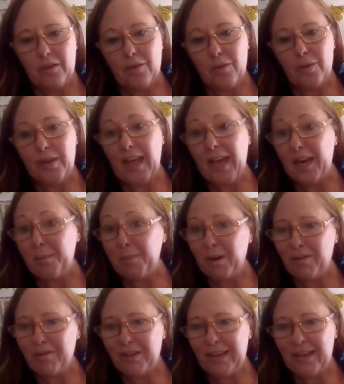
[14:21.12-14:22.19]
through that
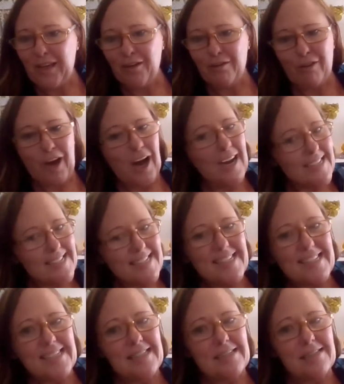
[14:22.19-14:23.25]
epiphany of
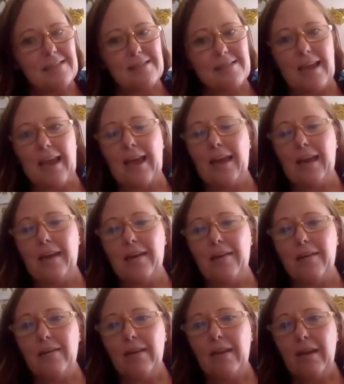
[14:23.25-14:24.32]
ideas.
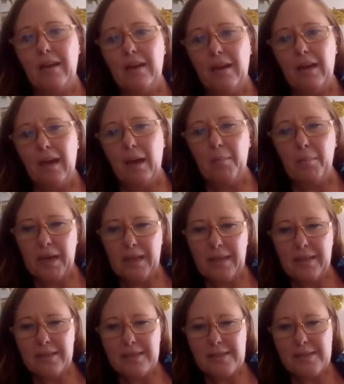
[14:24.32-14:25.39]
And
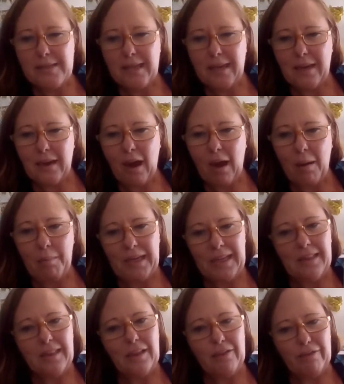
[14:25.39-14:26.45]
abundance can come
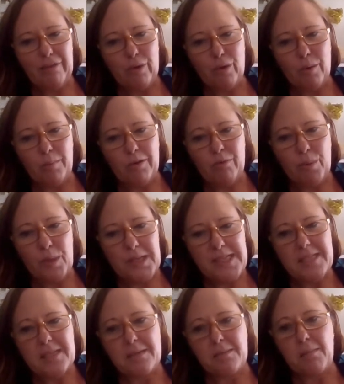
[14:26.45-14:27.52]
in the form of
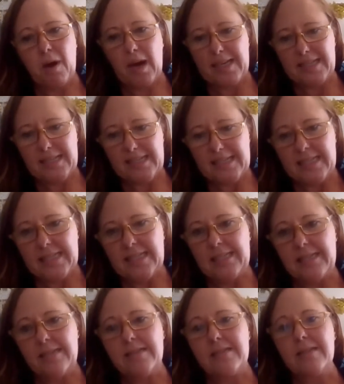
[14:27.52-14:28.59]
wisdom,
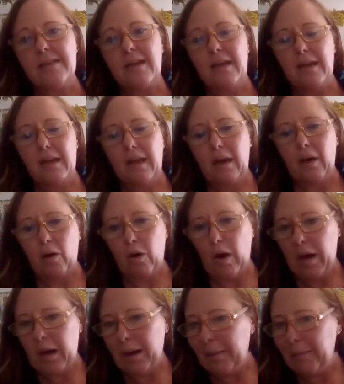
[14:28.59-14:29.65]
ideas,
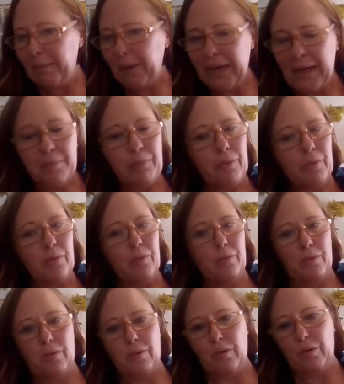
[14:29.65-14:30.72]
people,
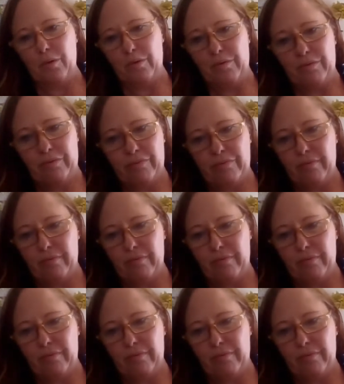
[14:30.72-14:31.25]
of